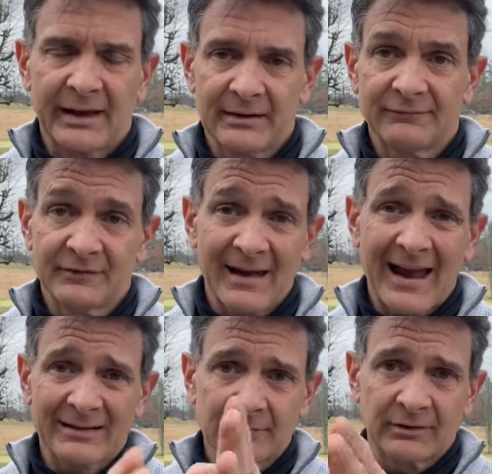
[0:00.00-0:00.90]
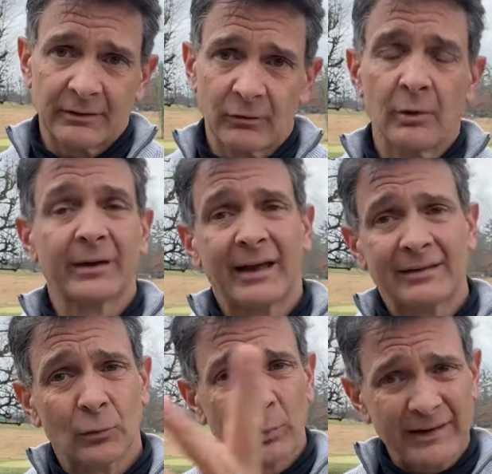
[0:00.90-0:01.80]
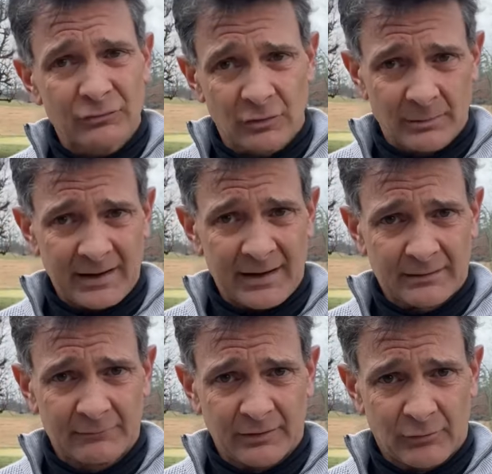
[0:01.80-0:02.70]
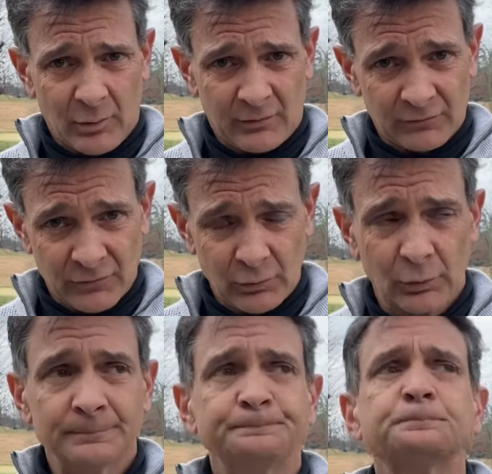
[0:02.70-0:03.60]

And if it's actively growing, and the weeds are going to be actively growing too,